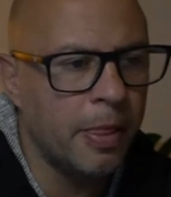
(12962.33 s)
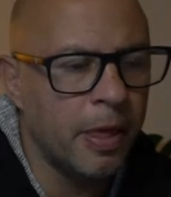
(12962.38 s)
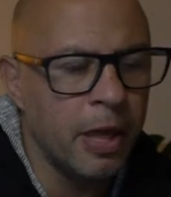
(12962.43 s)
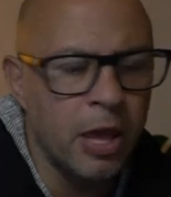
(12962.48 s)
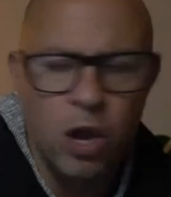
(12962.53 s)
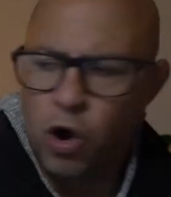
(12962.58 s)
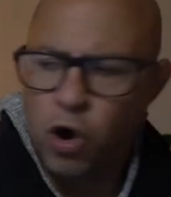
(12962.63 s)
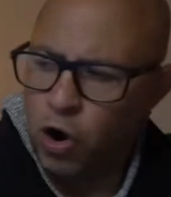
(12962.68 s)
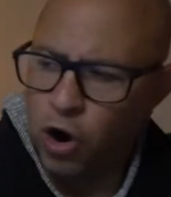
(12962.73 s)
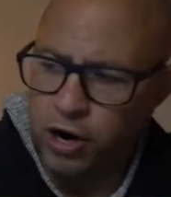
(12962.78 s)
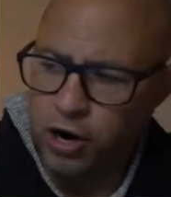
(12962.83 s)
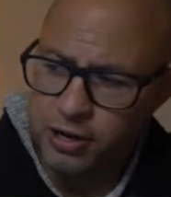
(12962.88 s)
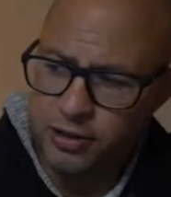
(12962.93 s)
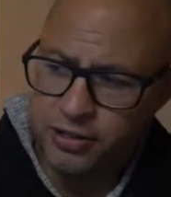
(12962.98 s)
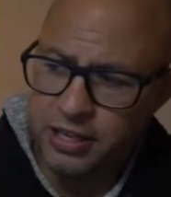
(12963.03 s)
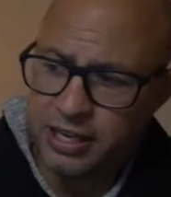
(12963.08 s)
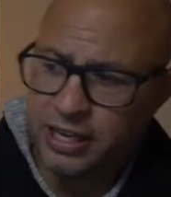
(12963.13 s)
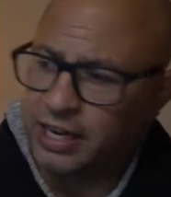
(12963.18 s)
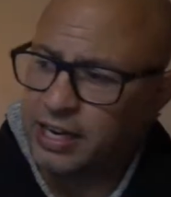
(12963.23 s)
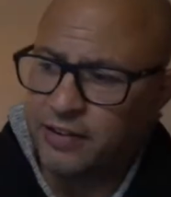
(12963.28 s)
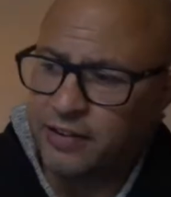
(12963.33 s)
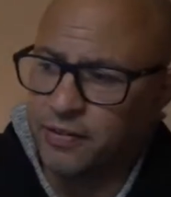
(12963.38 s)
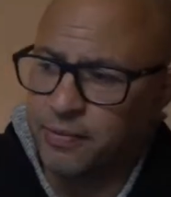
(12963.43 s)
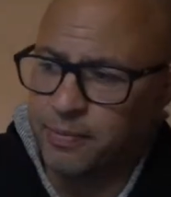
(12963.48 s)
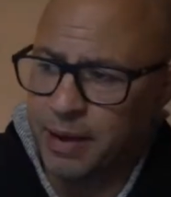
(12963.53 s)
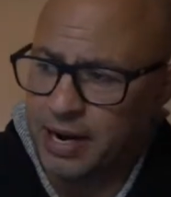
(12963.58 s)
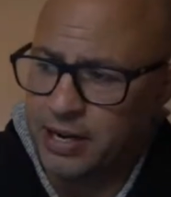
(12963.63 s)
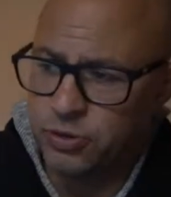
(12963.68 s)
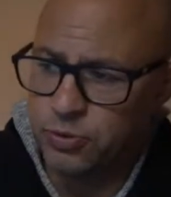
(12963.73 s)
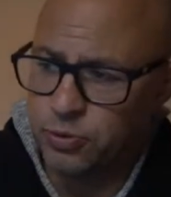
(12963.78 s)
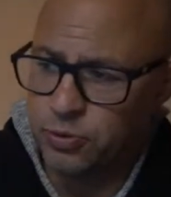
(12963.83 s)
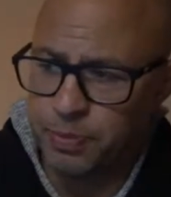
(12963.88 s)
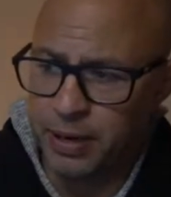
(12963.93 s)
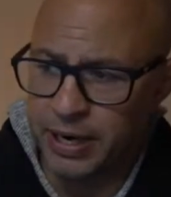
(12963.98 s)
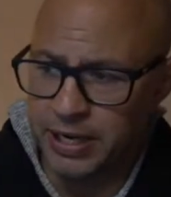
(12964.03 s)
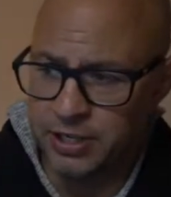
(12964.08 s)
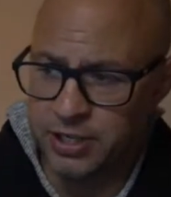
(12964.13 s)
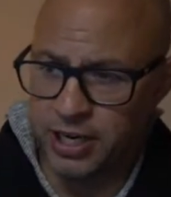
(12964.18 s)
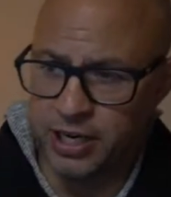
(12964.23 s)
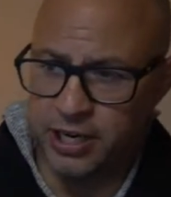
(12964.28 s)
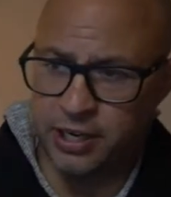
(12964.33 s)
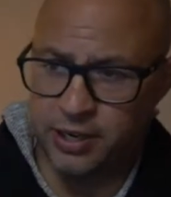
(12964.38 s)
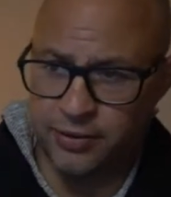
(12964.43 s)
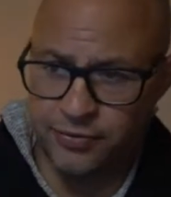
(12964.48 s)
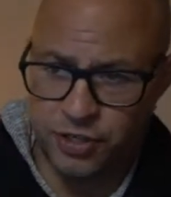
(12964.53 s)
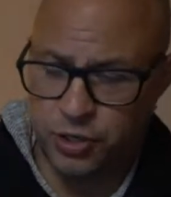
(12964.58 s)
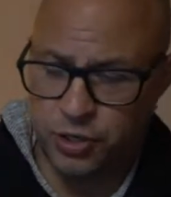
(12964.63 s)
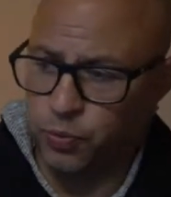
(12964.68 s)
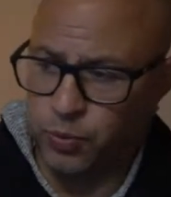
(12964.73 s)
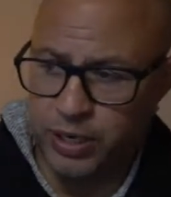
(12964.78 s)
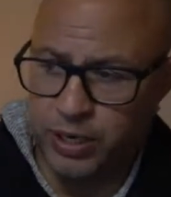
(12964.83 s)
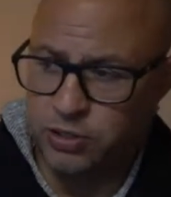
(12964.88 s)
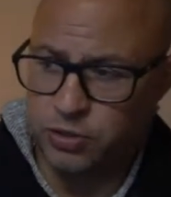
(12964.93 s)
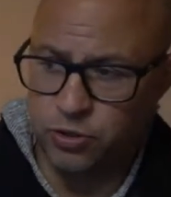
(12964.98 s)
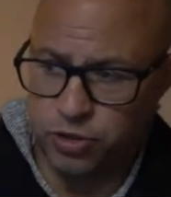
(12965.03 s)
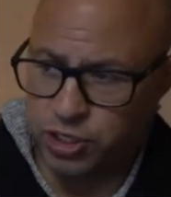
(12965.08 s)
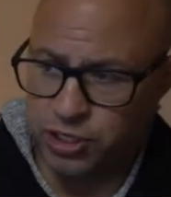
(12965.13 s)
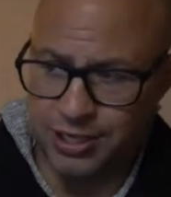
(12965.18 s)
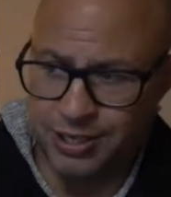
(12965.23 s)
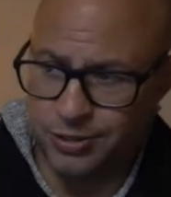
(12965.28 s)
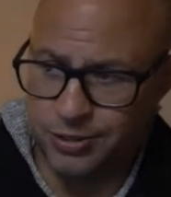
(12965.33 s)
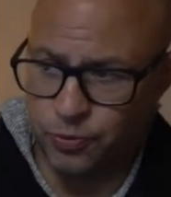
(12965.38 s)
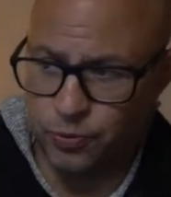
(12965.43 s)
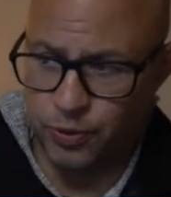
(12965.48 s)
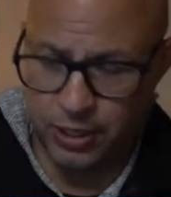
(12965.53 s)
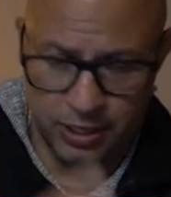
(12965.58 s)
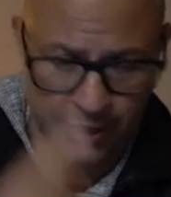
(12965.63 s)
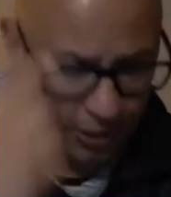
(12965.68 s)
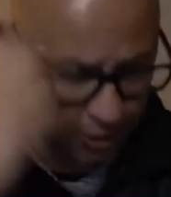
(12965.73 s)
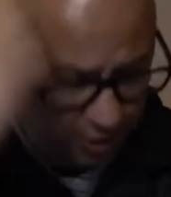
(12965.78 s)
I don't think it even matters with Paige if she wins or she doesn't win.